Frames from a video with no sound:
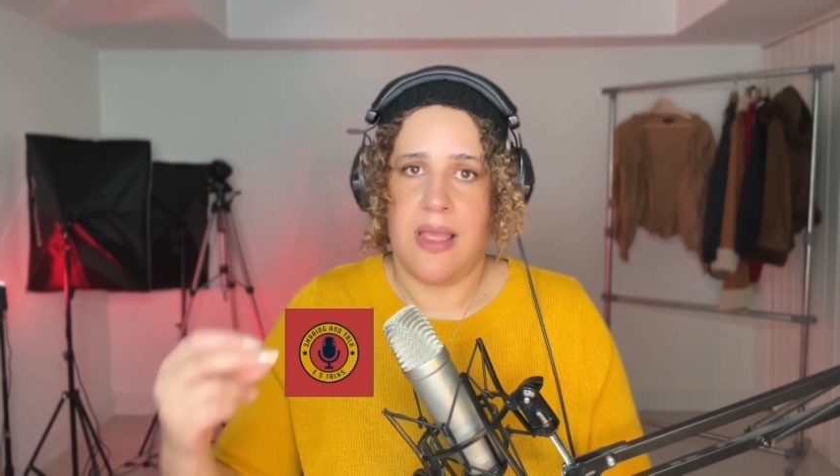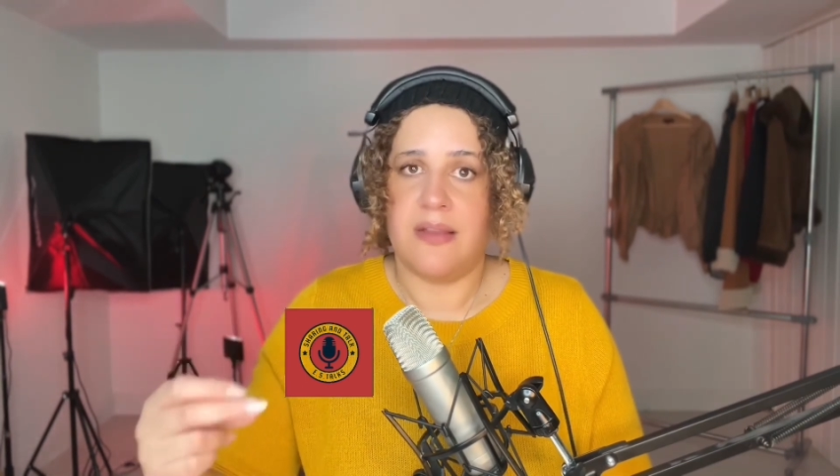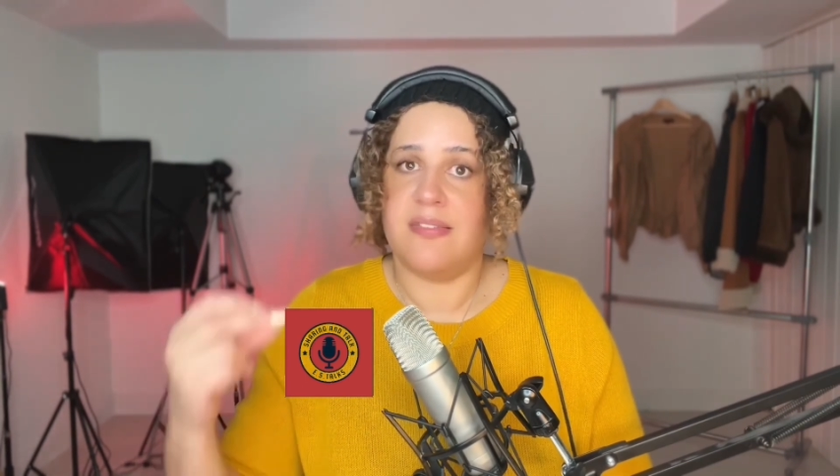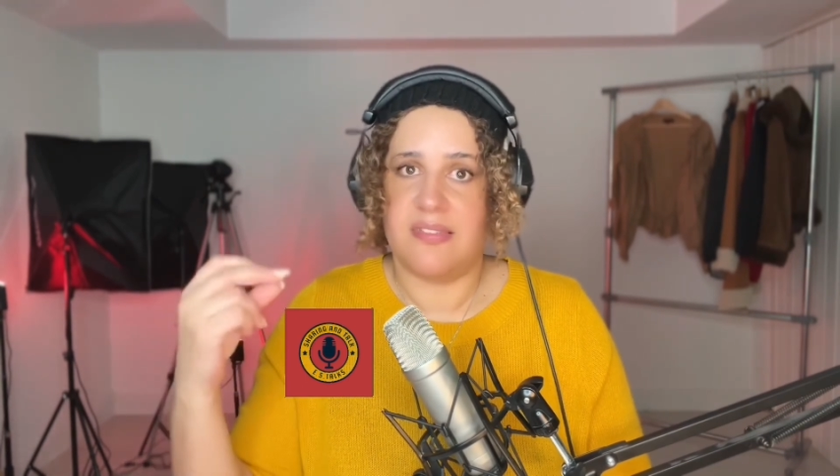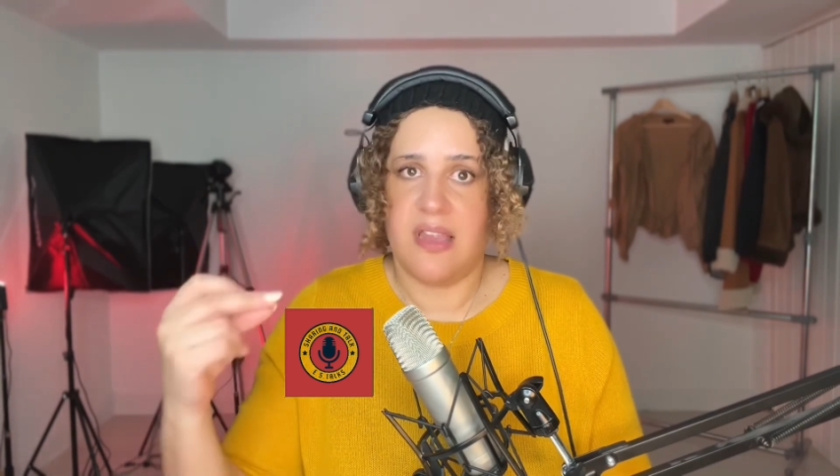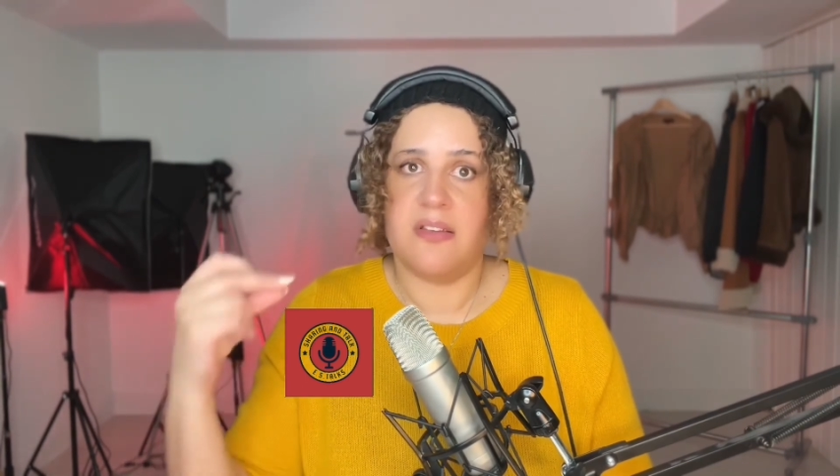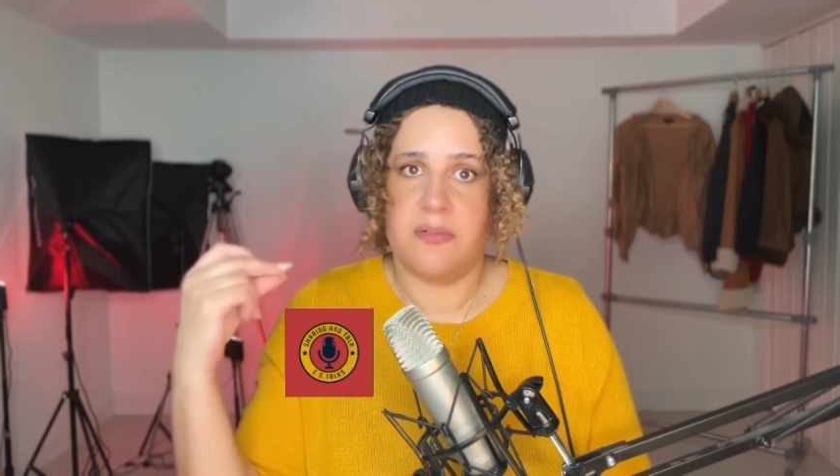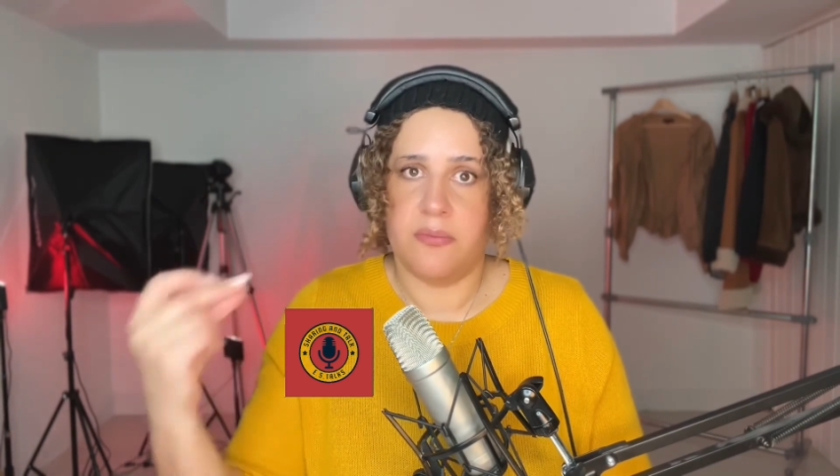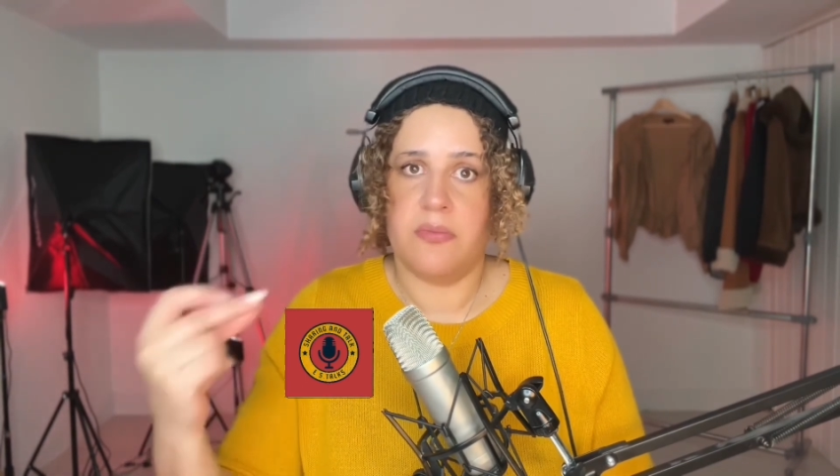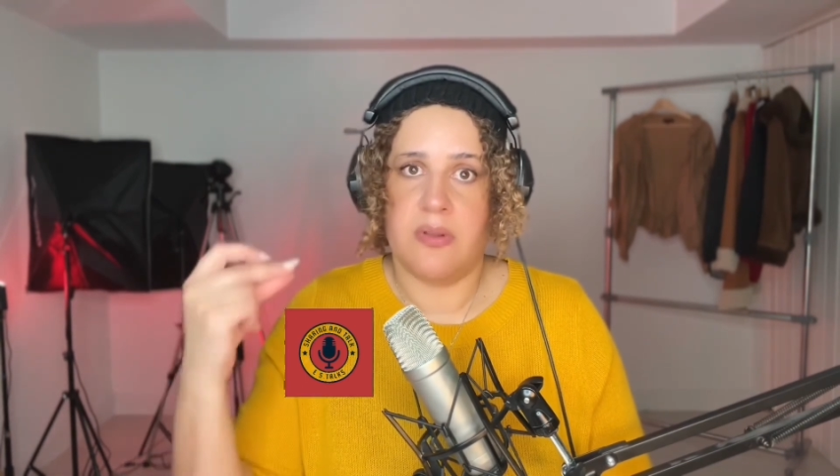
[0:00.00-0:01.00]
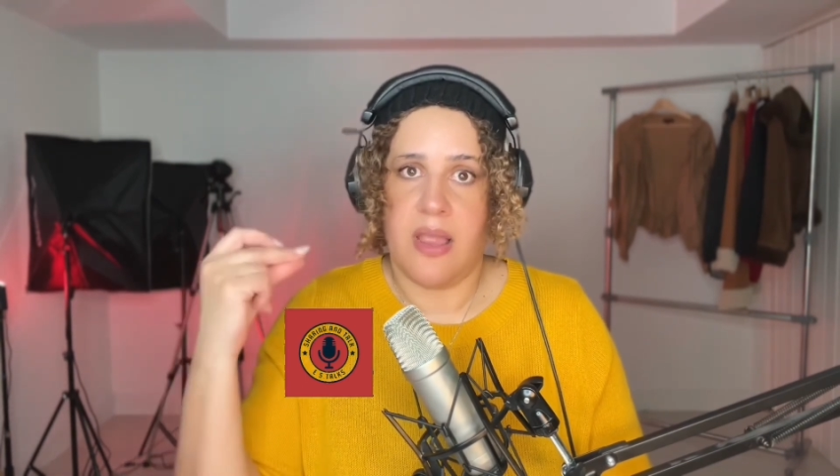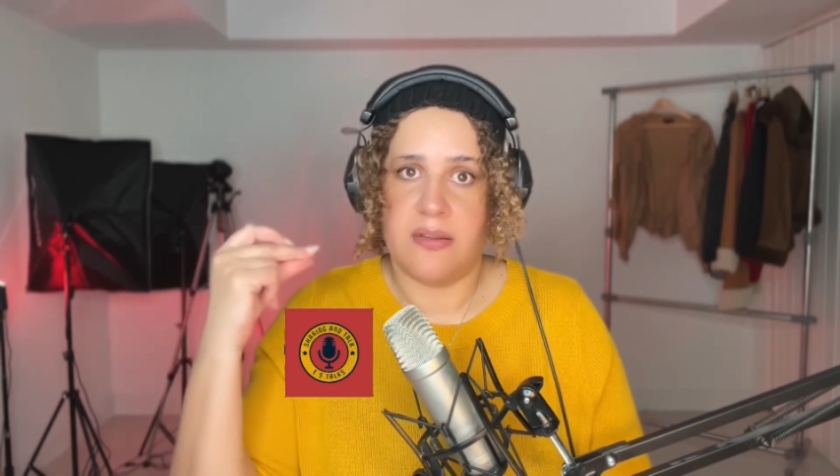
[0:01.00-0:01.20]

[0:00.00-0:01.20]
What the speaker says: I said like